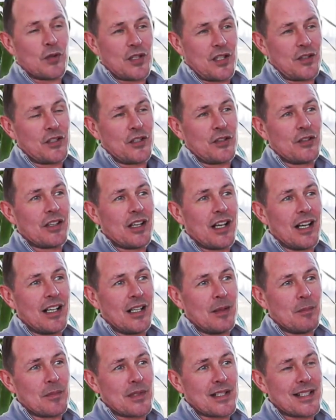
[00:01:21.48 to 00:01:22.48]
also do
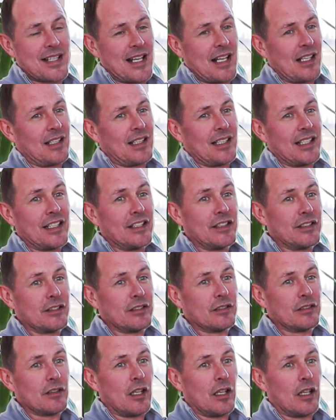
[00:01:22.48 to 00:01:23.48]
sell
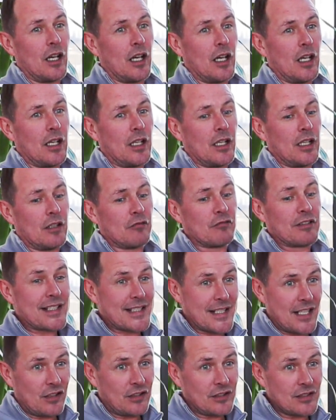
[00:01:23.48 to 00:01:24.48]
in
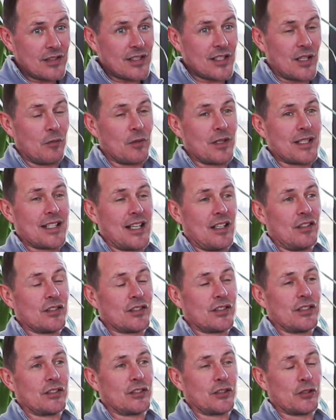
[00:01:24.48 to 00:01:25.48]
retail, so we sell
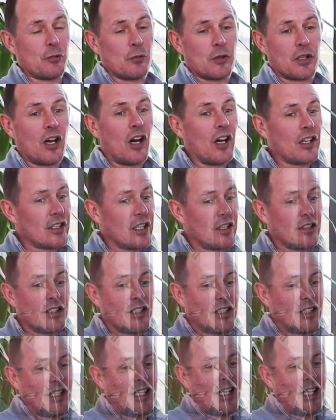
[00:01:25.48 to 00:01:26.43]
through Ocado,